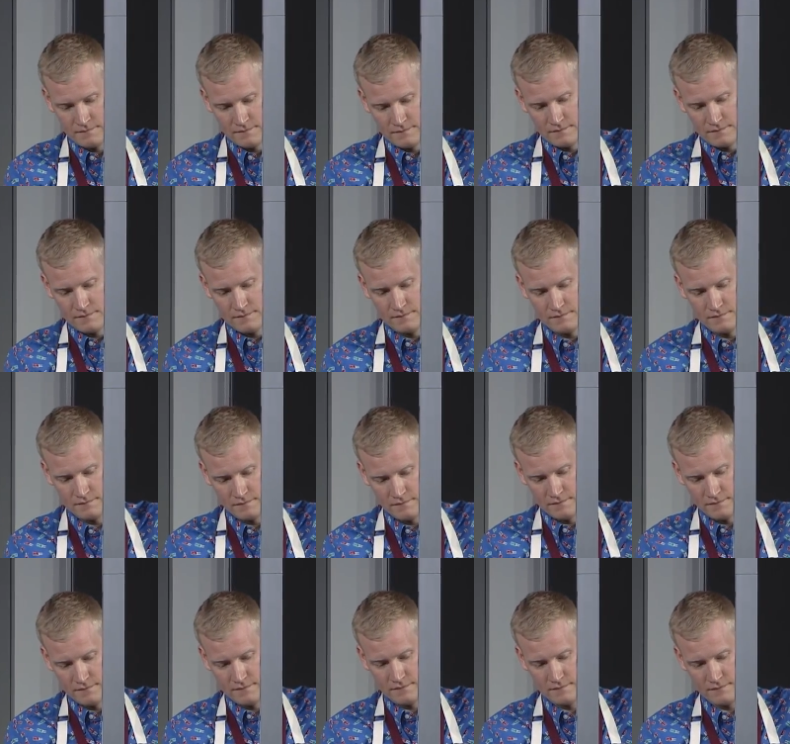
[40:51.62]

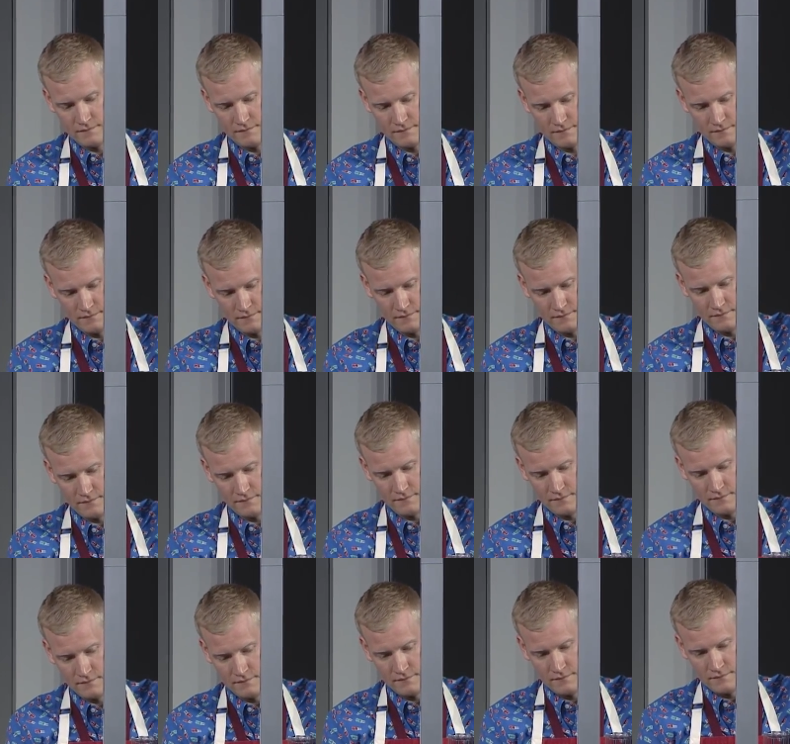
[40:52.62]

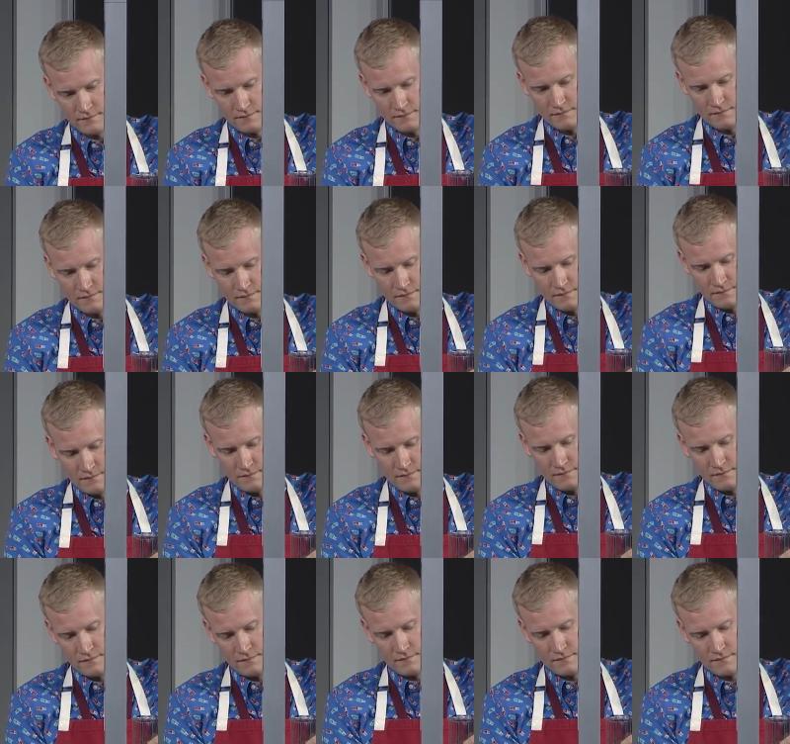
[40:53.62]

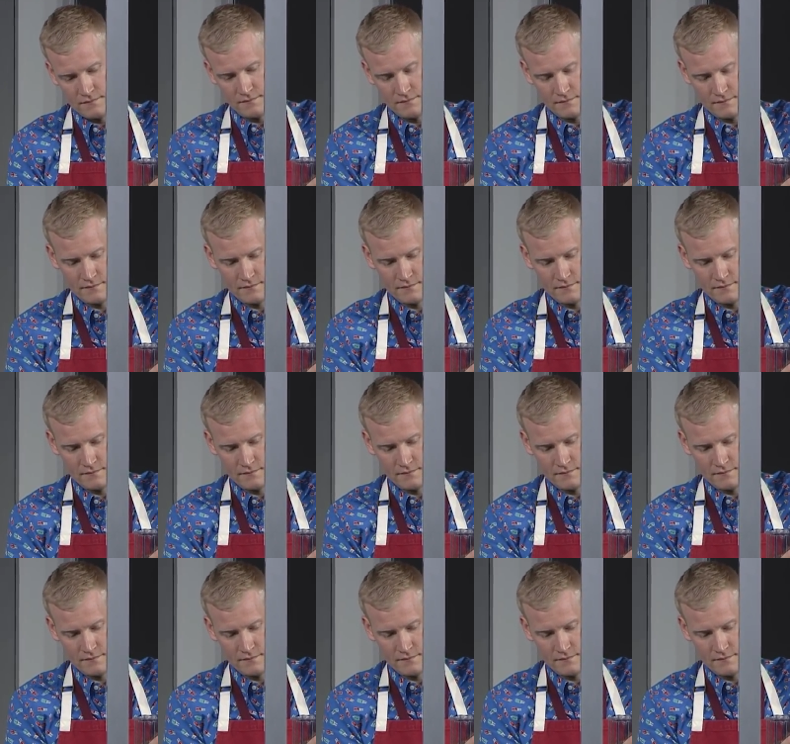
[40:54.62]
(no one is talking)